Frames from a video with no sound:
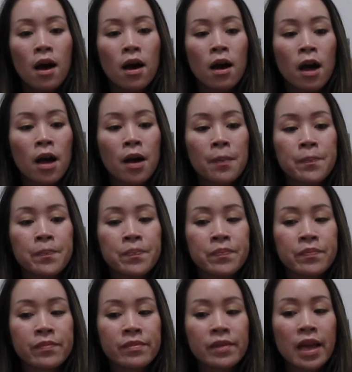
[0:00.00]

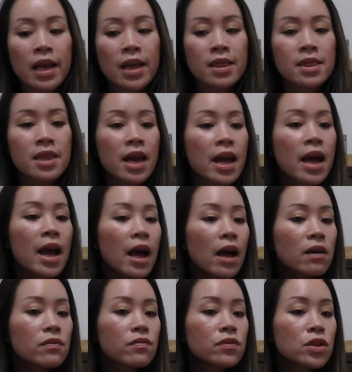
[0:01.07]
And then
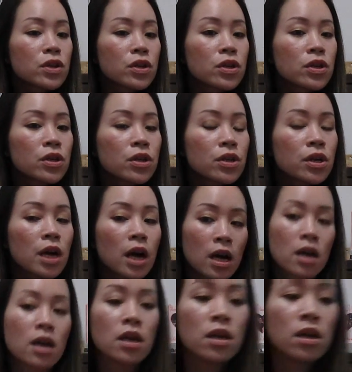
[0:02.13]
after
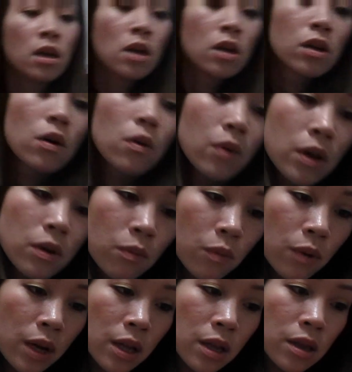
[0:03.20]
I go in
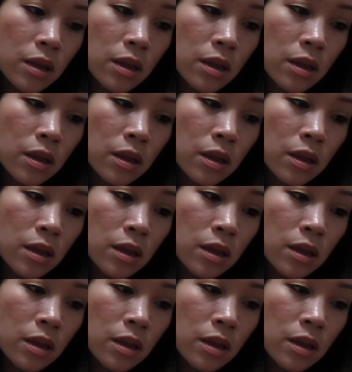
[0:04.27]
with